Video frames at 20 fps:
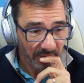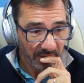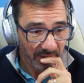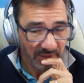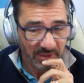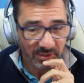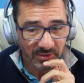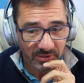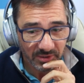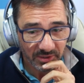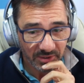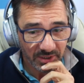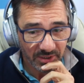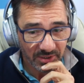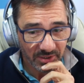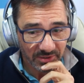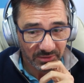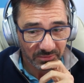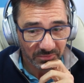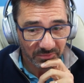He doesn't he
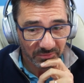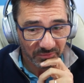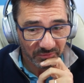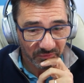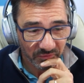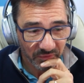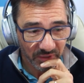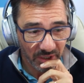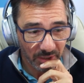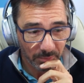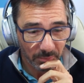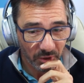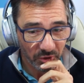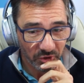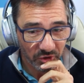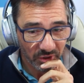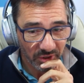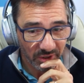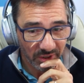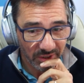doesn't feel
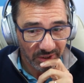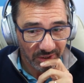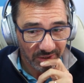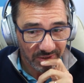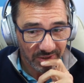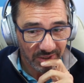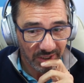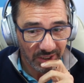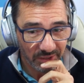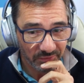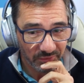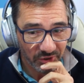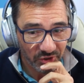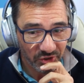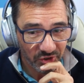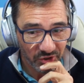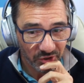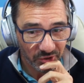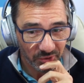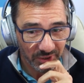emotionally
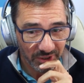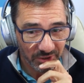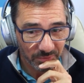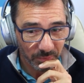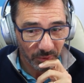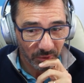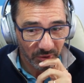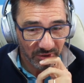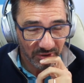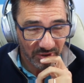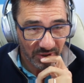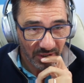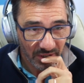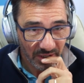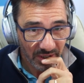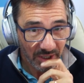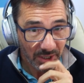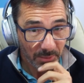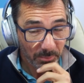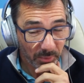slavish to his books
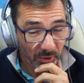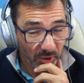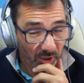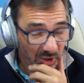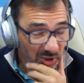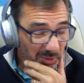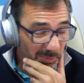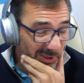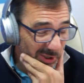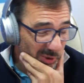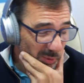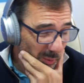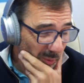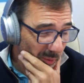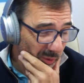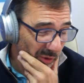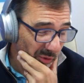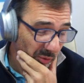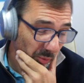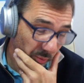but I speak to
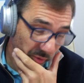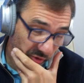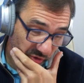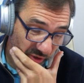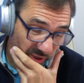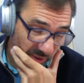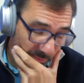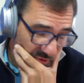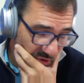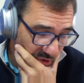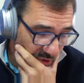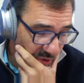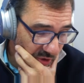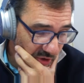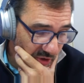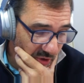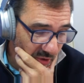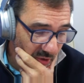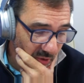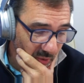authors all the time, as you
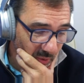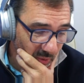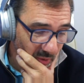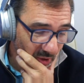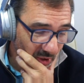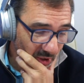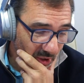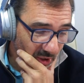do, who